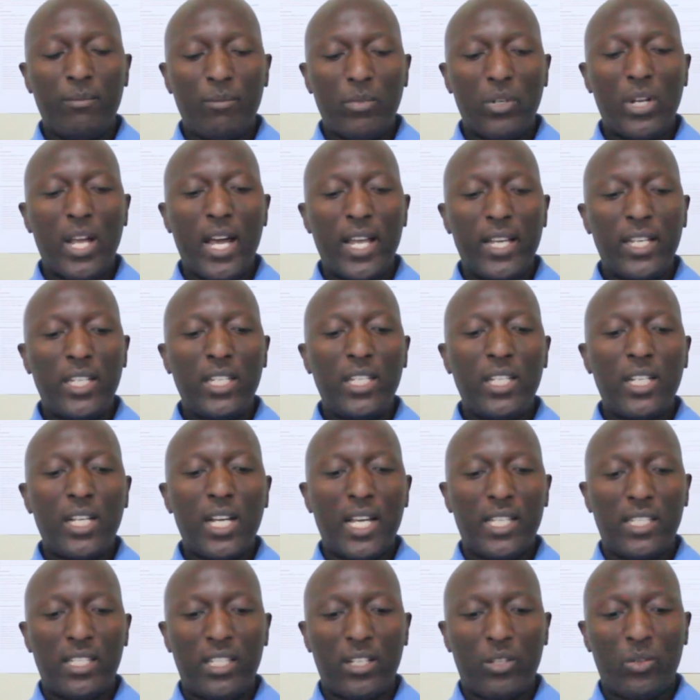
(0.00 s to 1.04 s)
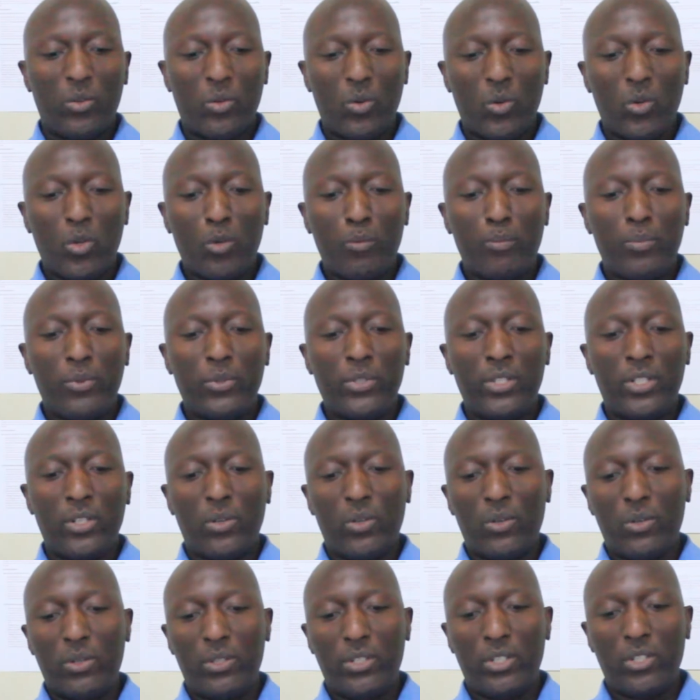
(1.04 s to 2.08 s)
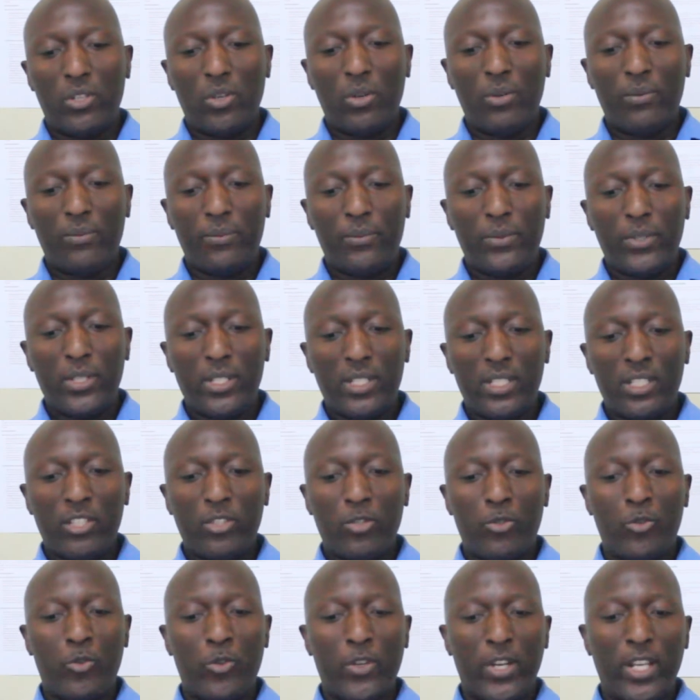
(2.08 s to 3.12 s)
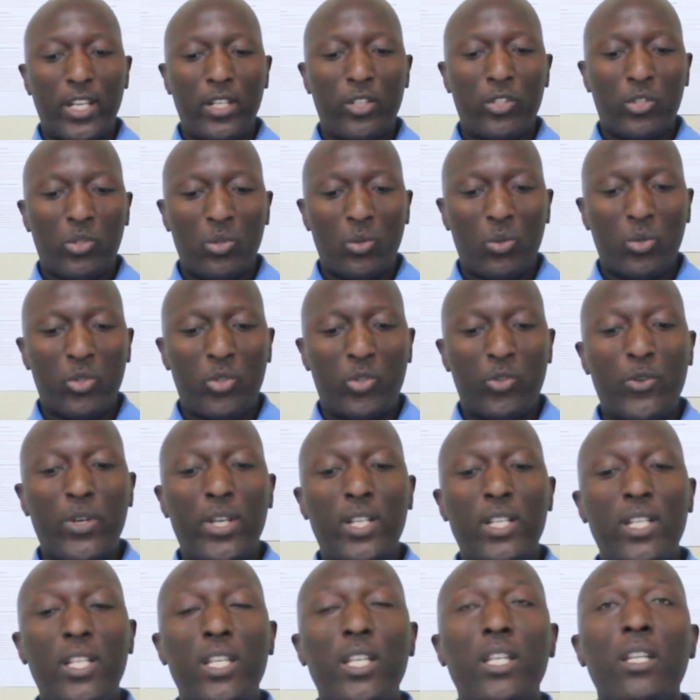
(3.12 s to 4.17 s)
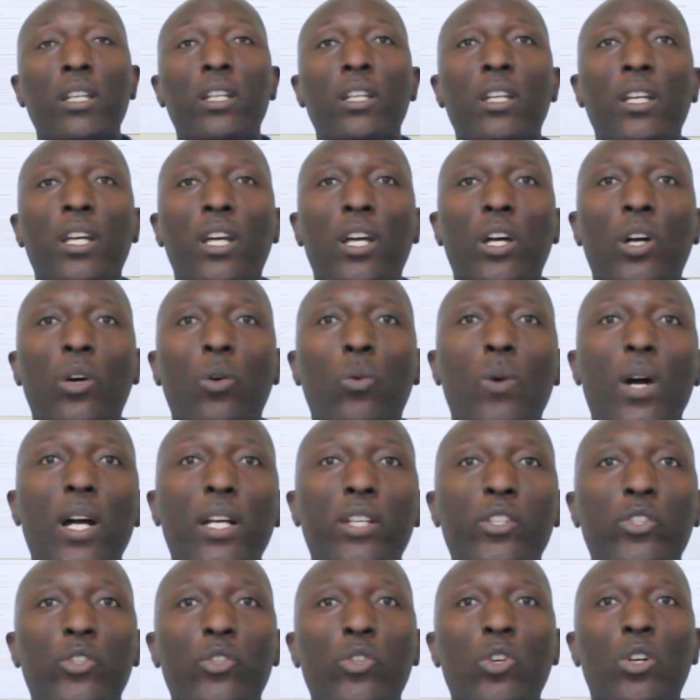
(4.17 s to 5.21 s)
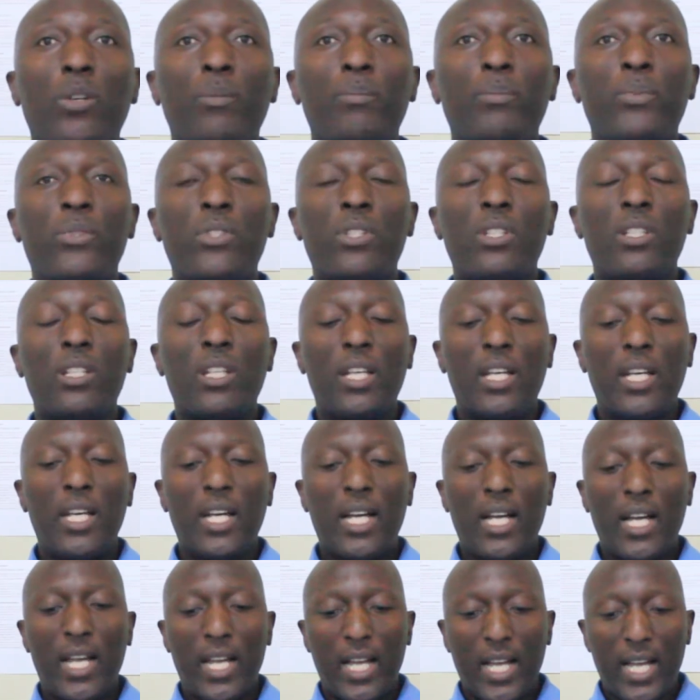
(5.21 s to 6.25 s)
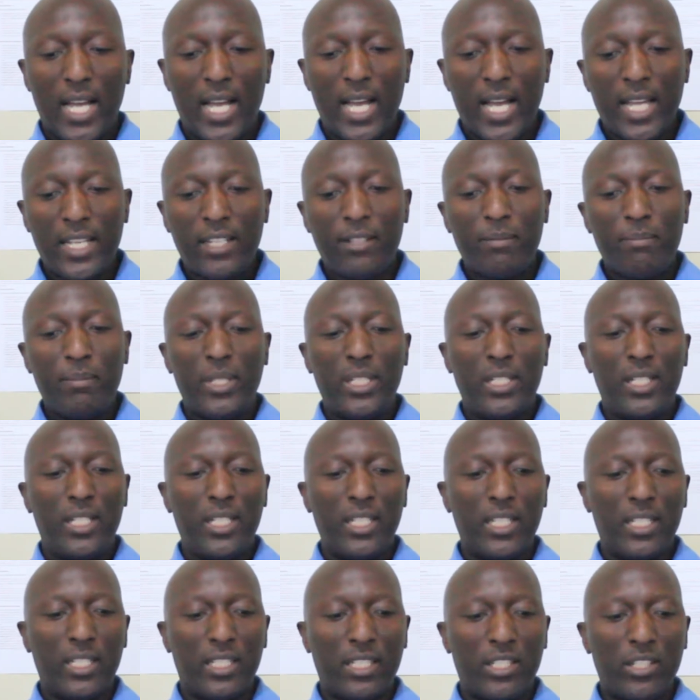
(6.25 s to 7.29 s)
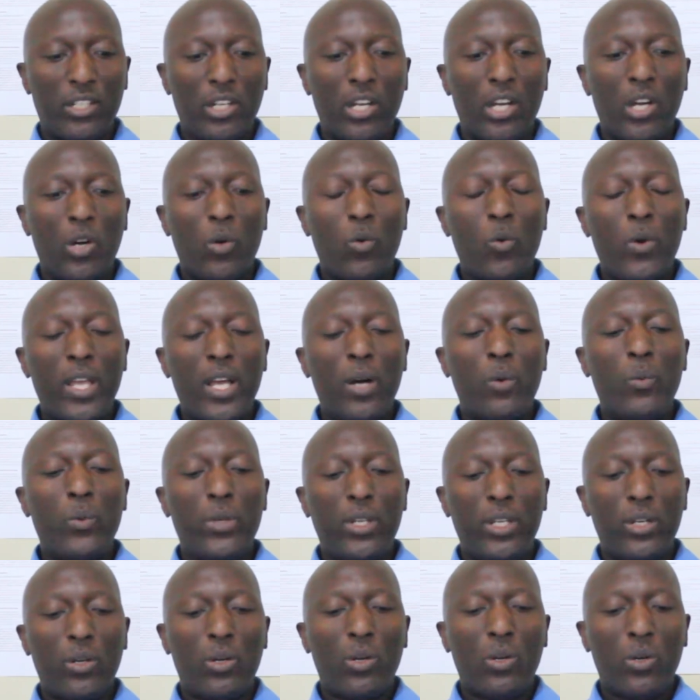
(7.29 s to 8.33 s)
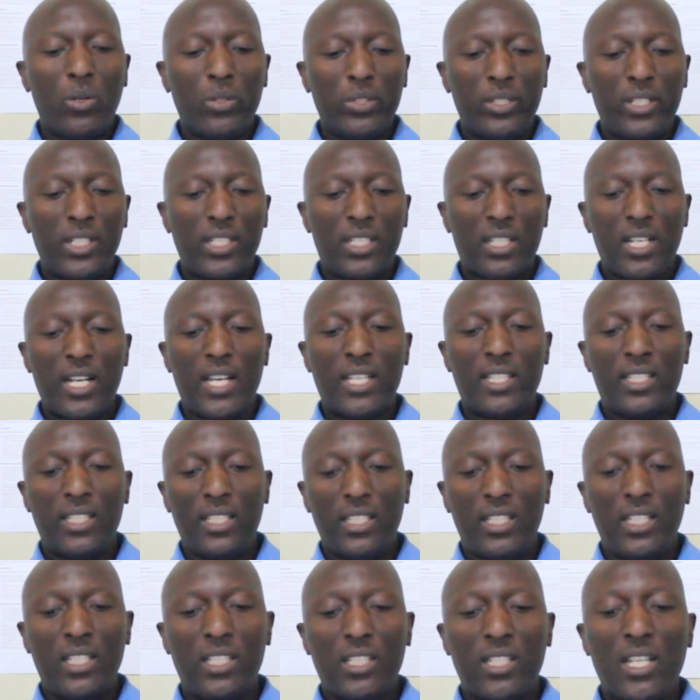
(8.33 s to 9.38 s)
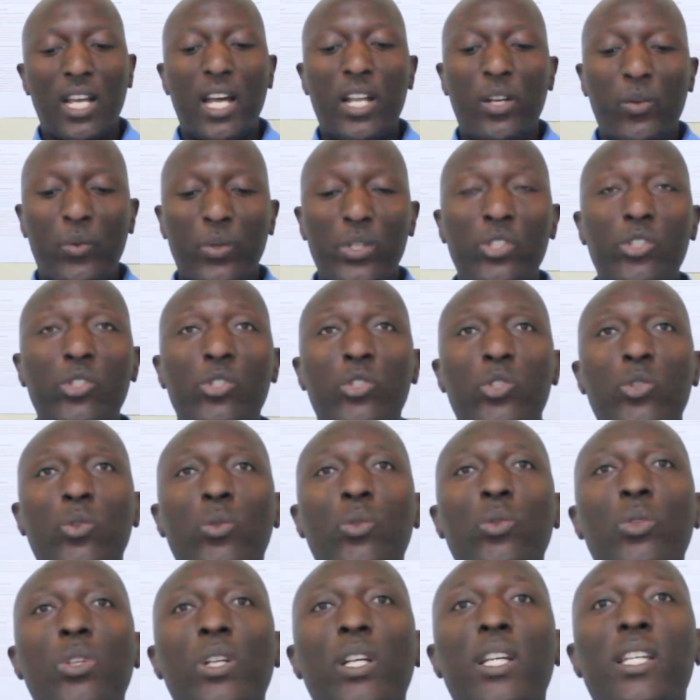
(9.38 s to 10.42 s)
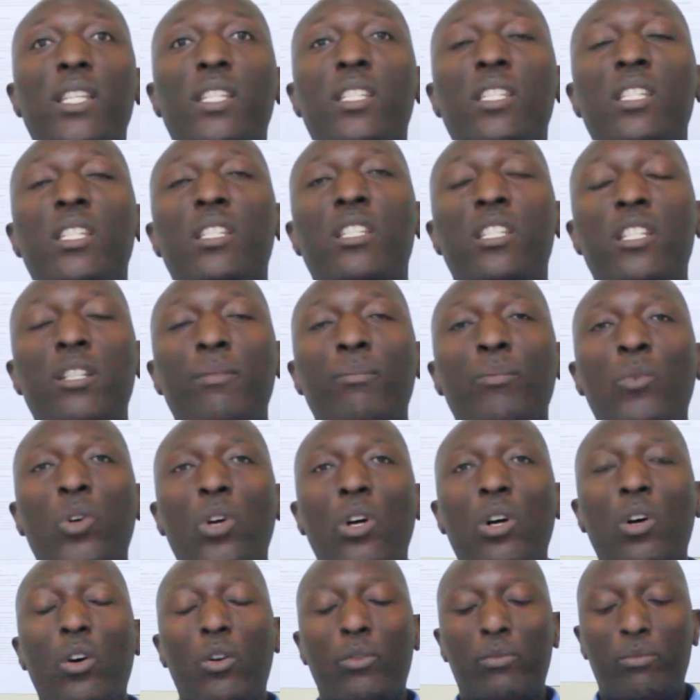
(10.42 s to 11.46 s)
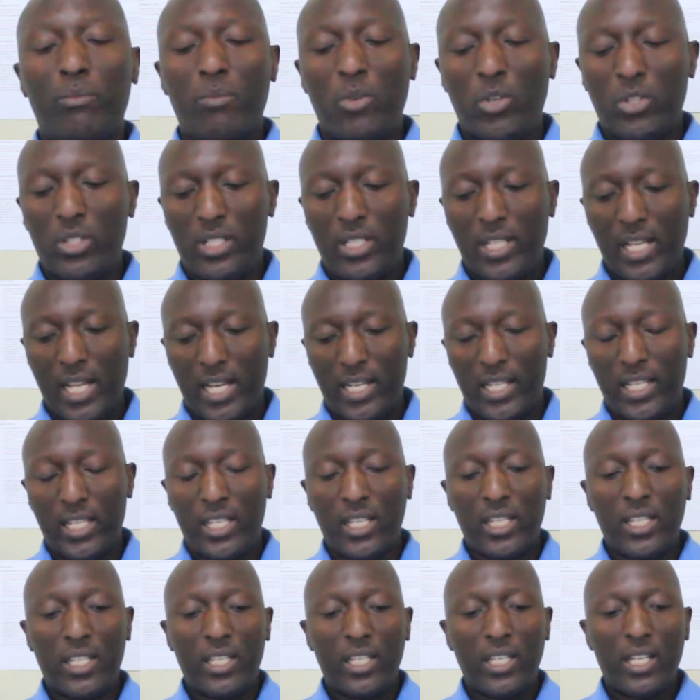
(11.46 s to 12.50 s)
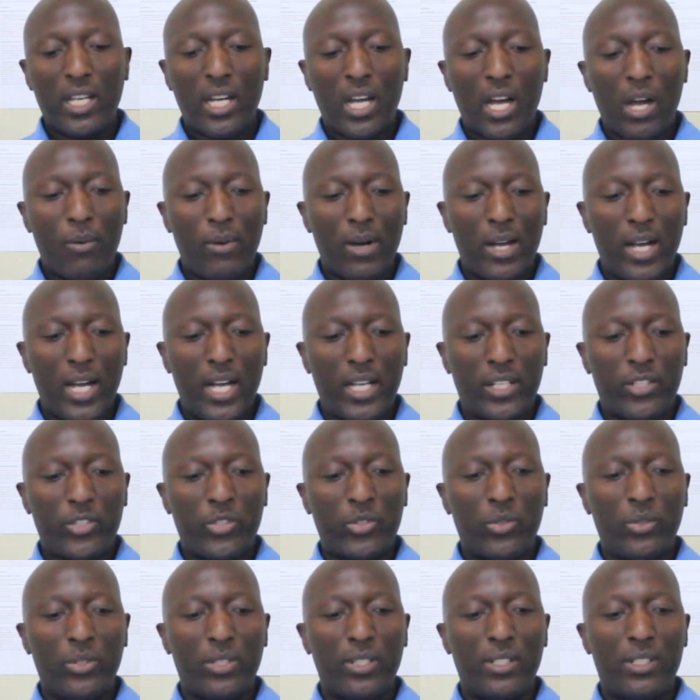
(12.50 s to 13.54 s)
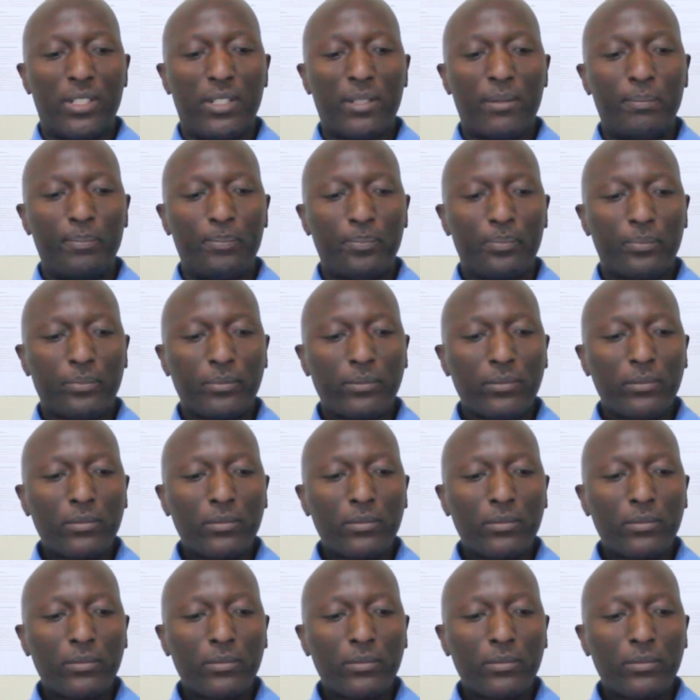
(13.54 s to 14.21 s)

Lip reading: team learning as a group in office, through training, workshops, and meetings, where we all discuss this and we install a system of monitoring our actions.